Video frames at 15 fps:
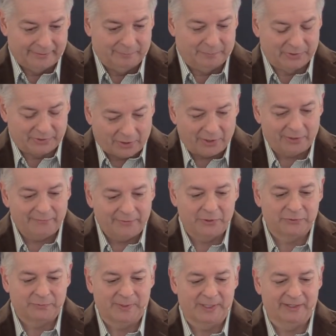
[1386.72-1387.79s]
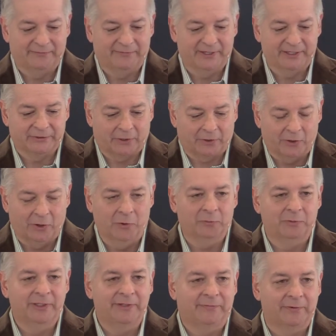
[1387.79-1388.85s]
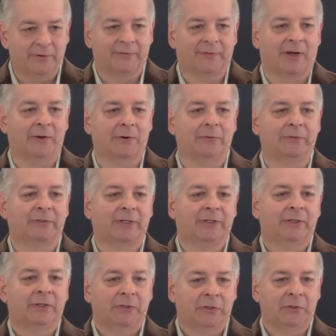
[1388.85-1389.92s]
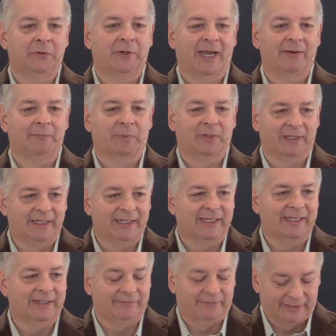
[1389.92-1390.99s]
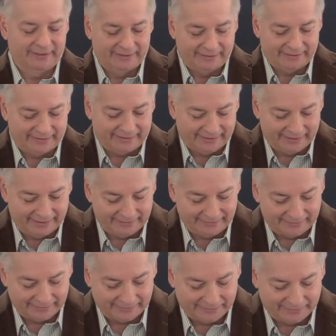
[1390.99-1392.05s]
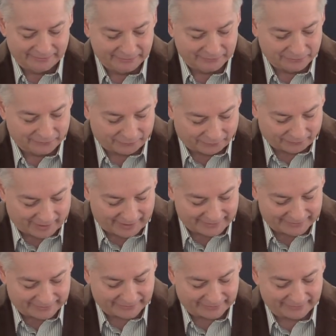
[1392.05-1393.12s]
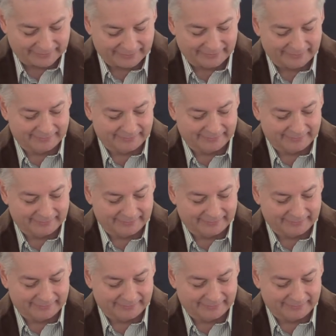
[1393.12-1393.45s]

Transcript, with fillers: But all of those benefits are only for those who have believed in Christ.